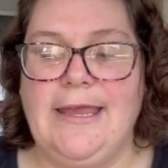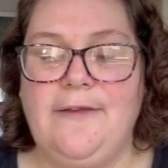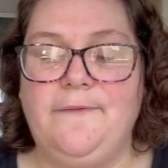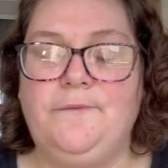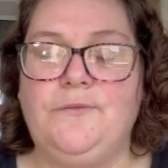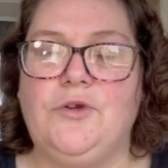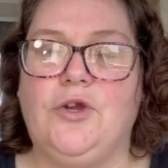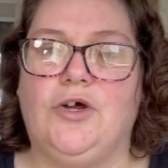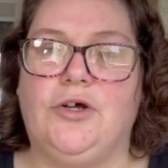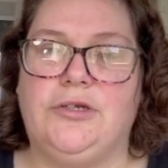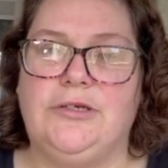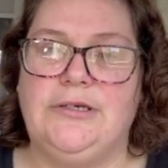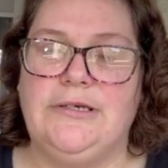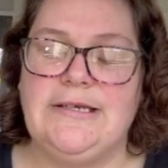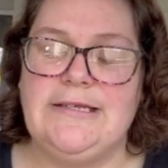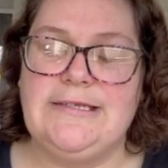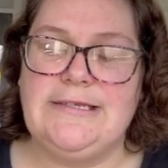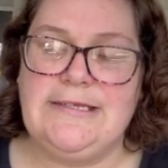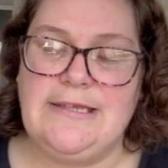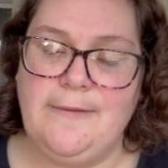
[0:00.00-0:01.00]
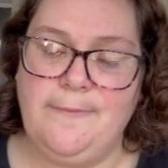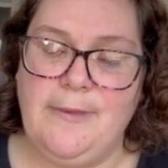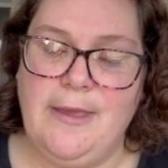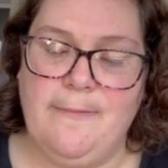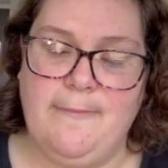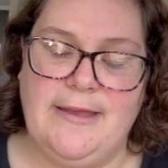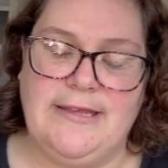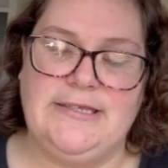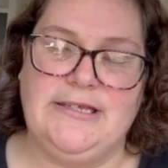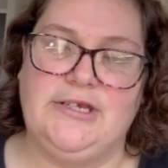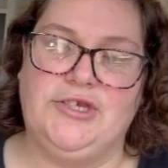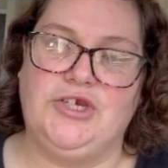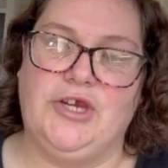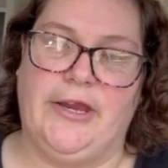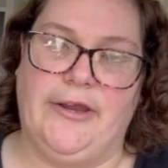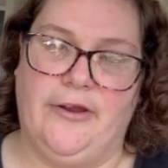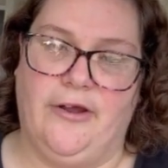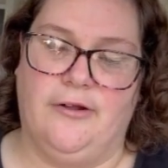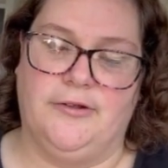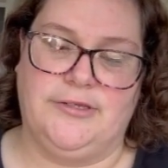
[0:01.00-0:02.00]
If not, send me a message
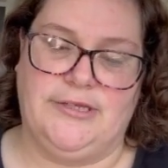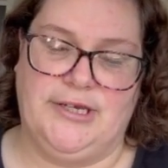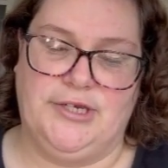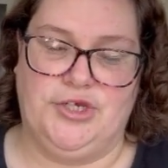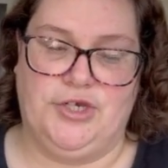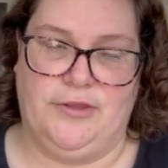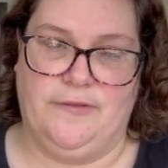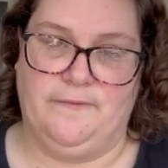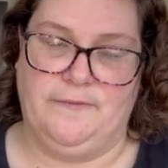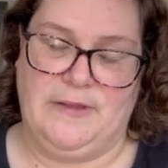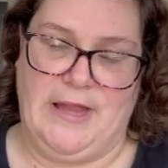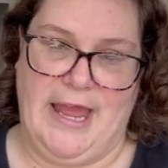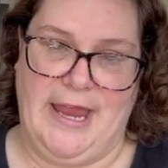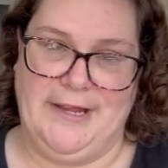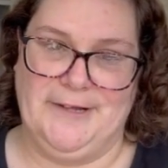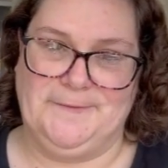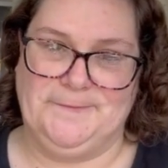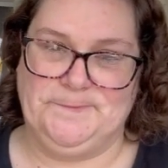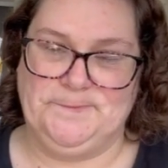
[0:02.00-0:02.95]
and I'll send you the flyer.